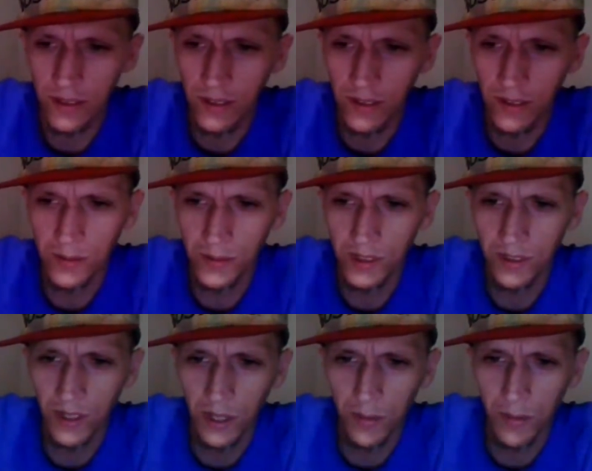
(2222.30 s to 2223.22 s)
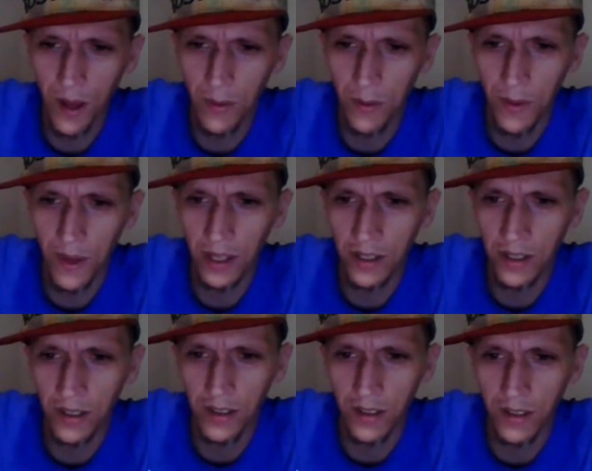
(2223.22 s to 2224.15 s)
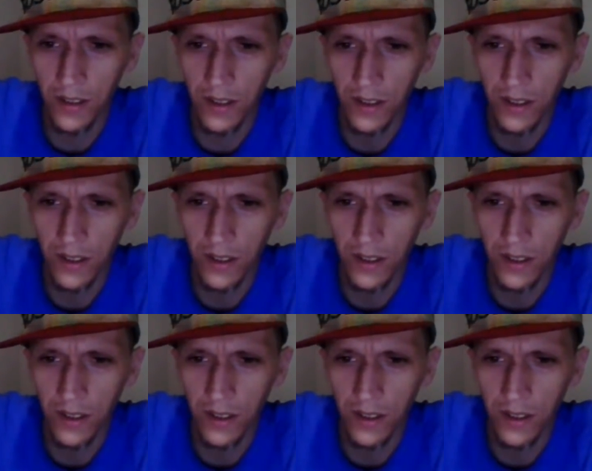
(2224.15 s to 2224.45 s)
Let me see if I put it back in.